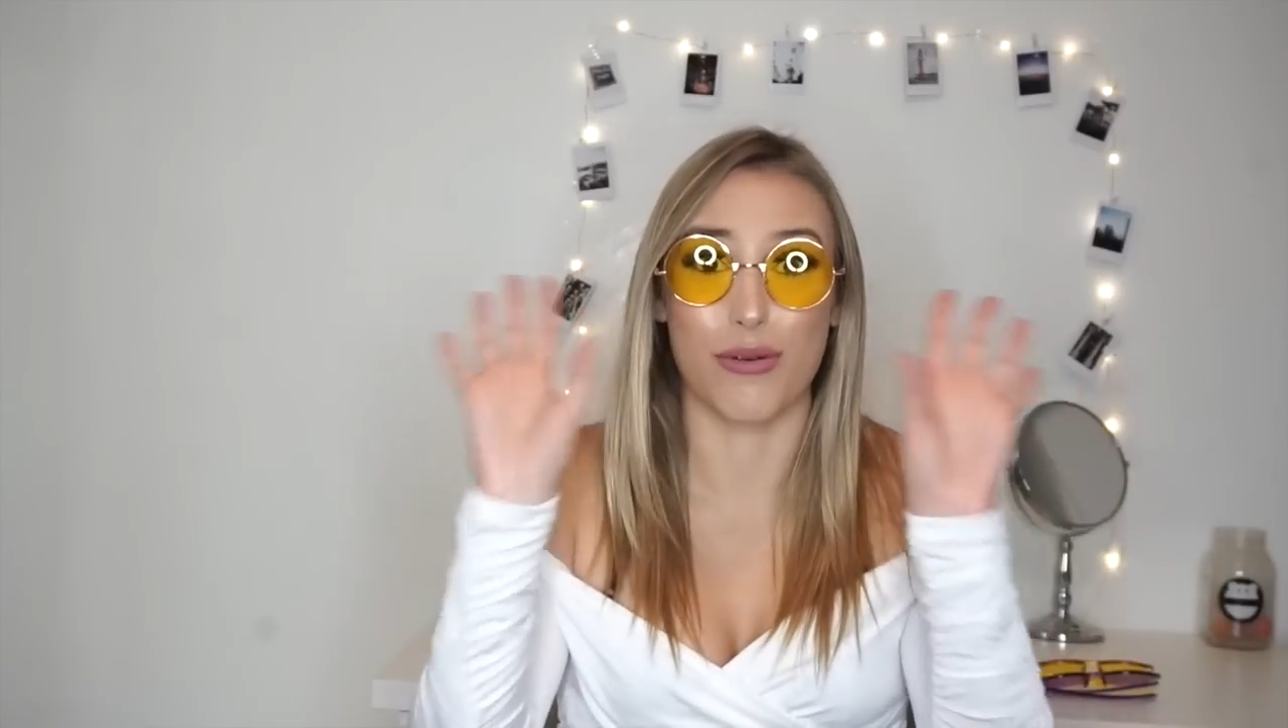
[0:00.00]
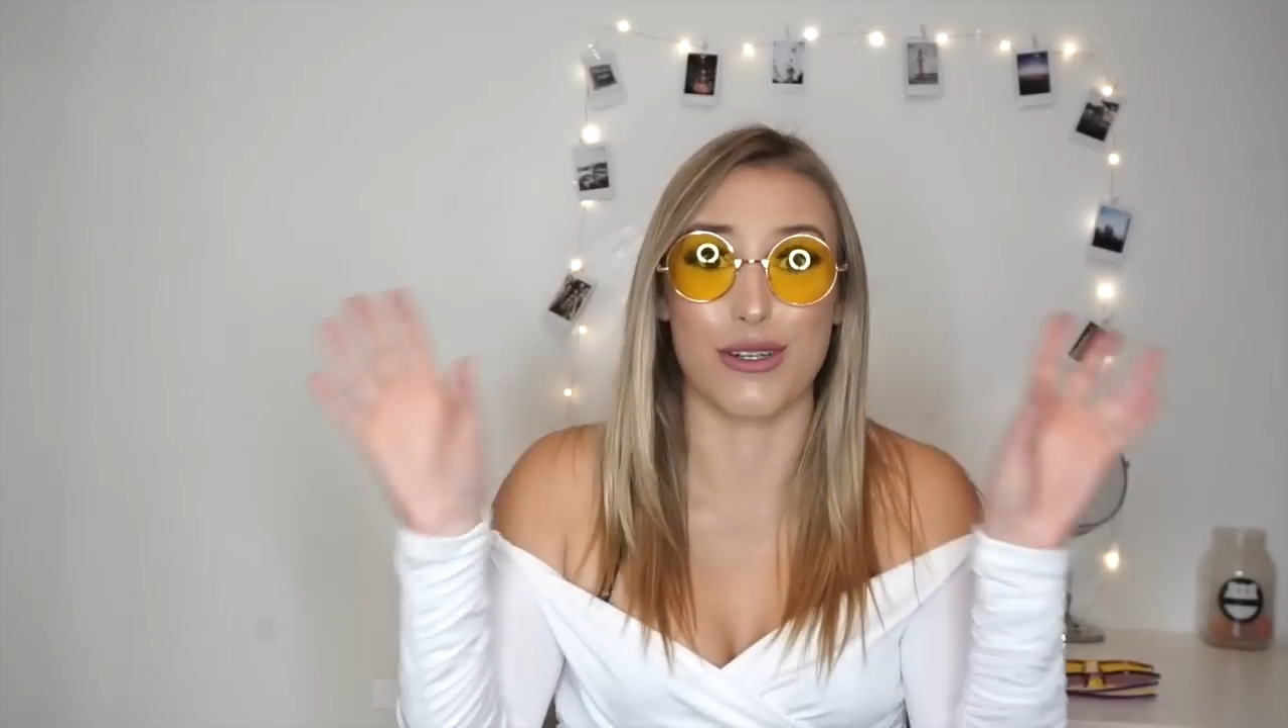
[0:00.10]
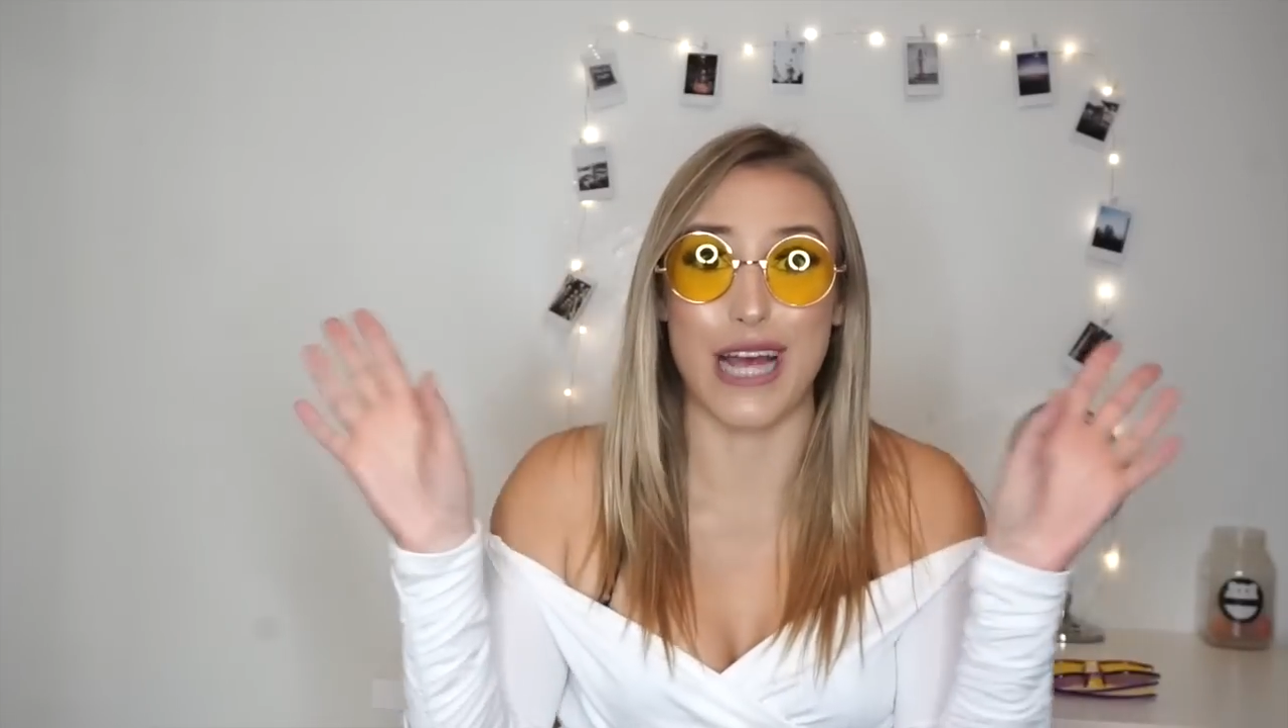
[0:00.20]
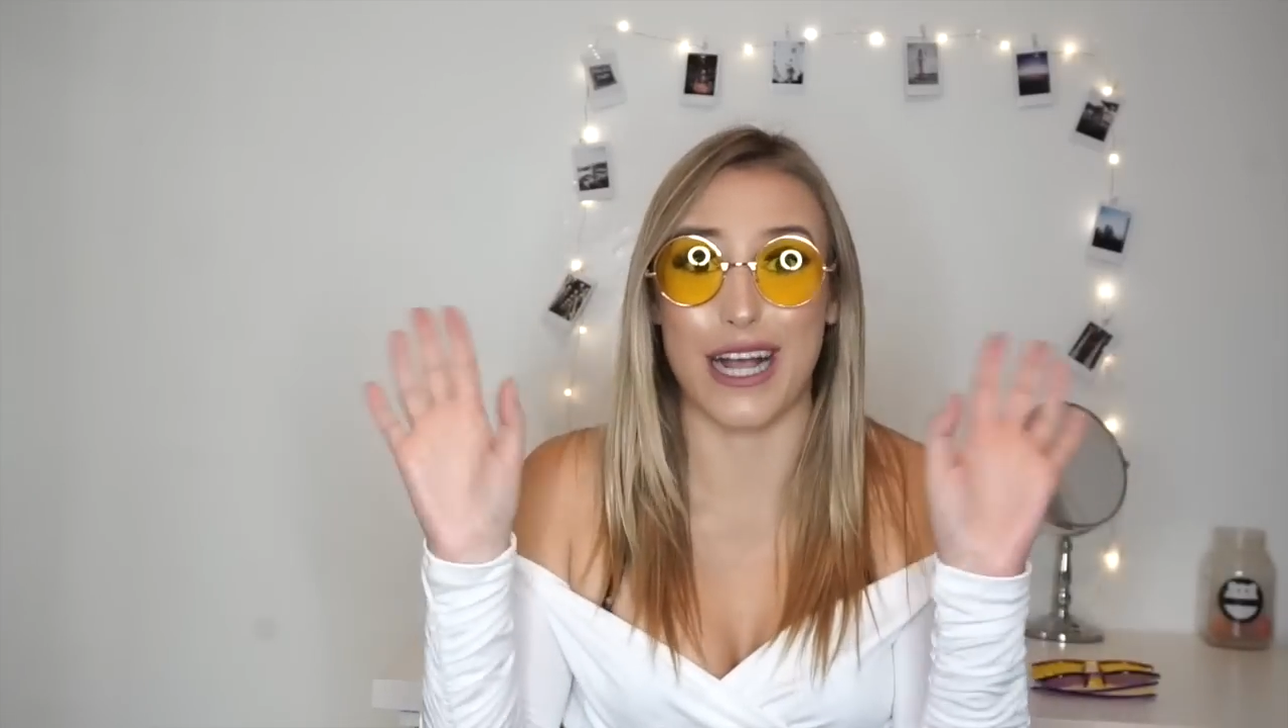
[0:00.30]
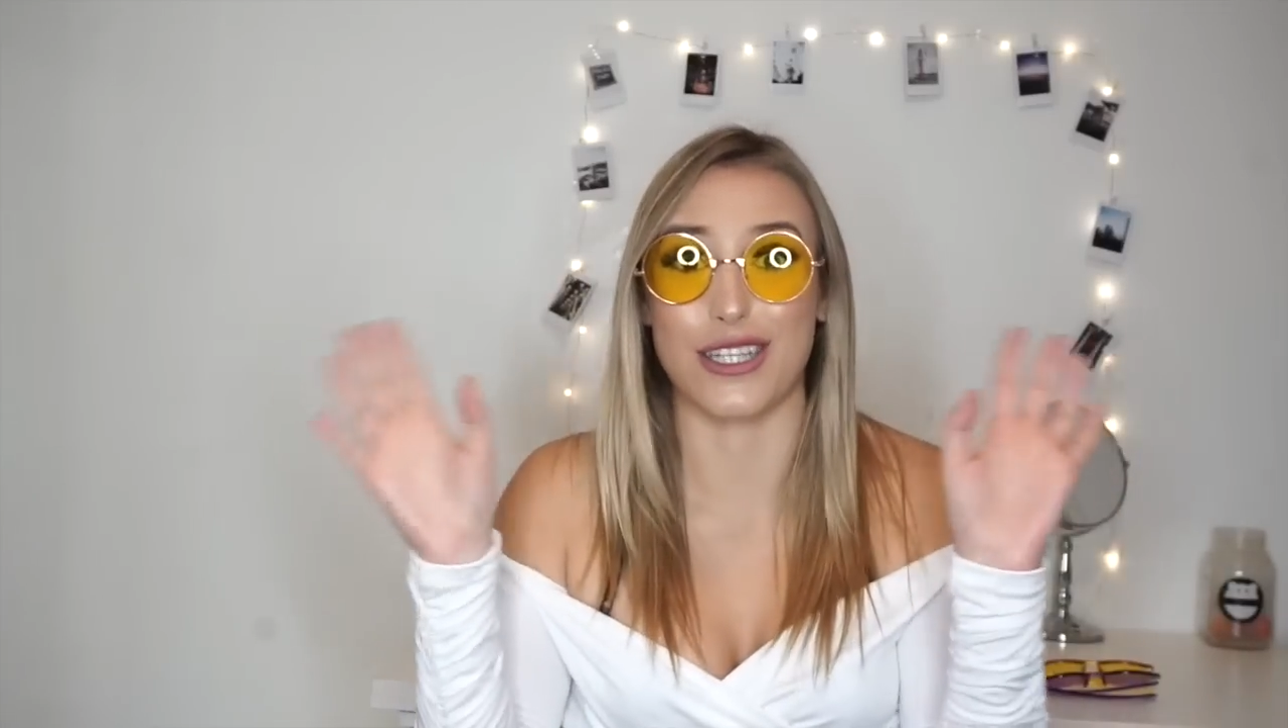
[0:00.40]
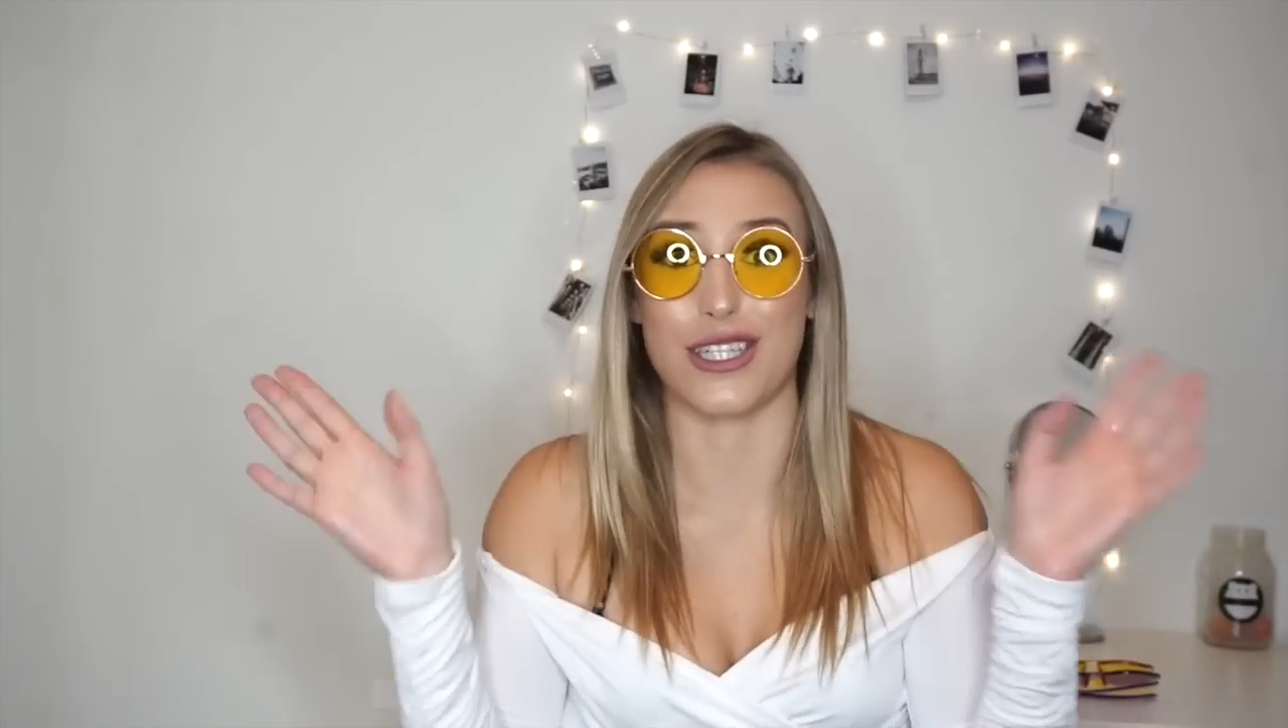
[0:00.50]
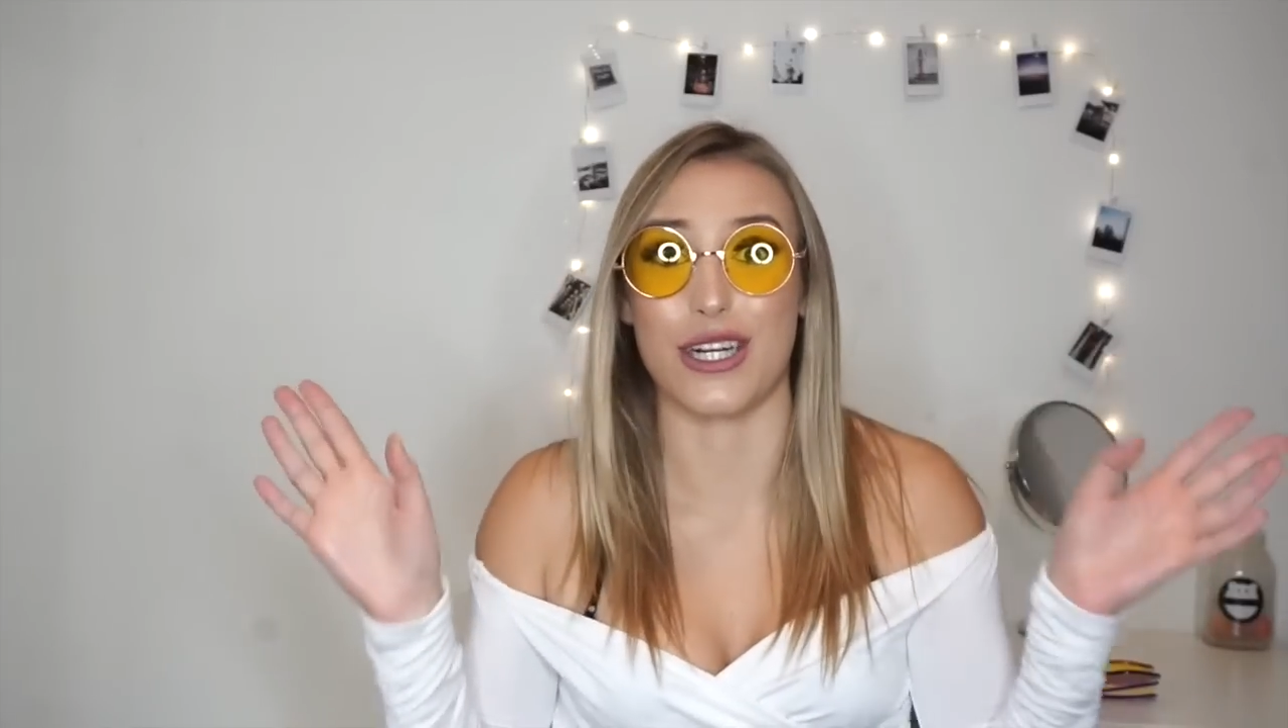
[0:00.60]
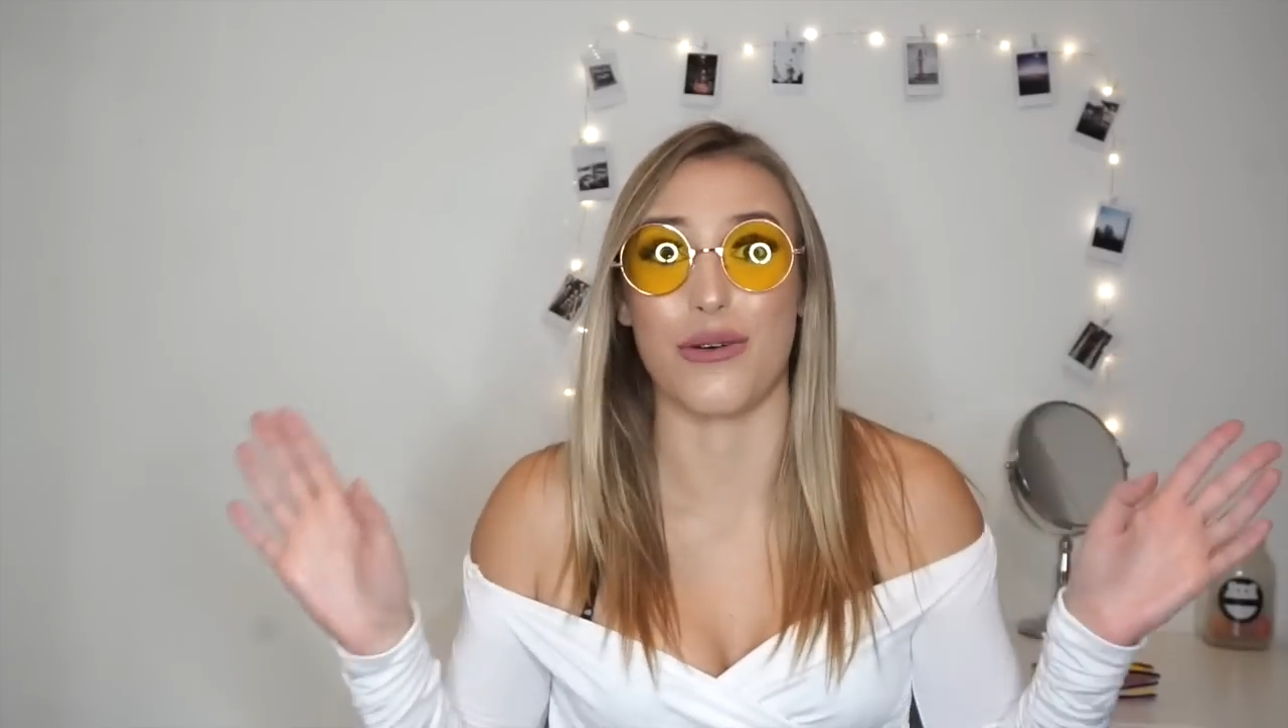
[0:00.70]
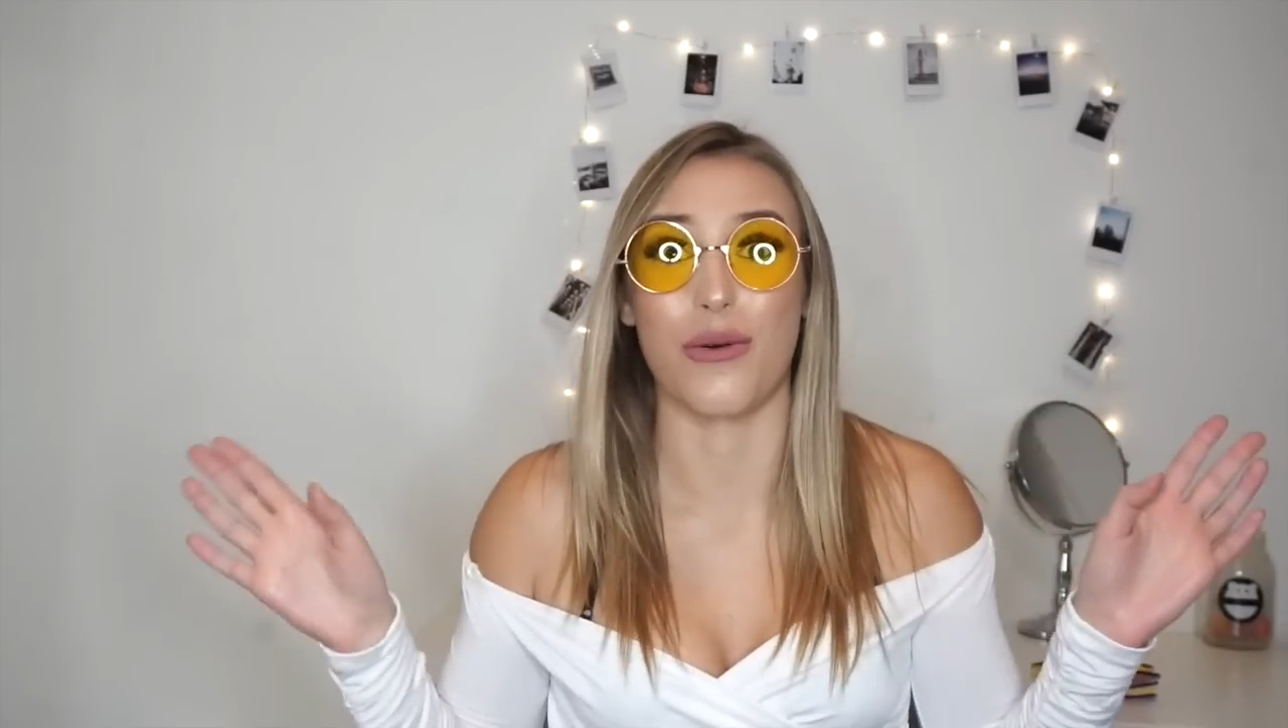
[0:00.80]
protection